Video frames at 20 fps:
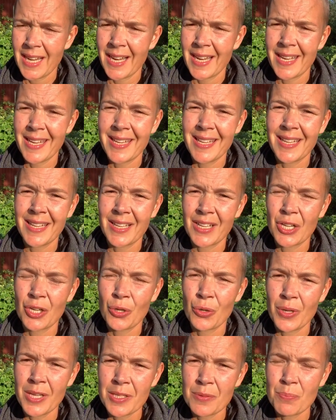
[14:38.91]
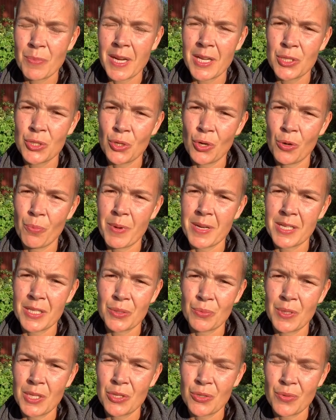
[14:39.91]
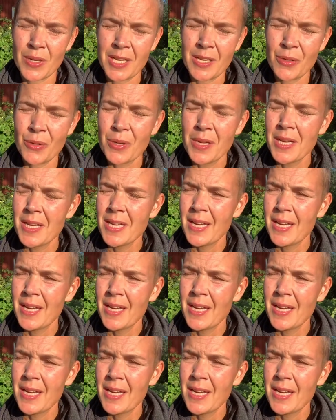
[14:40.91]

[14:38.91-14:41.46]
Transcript: I quit my job at the Swedish radio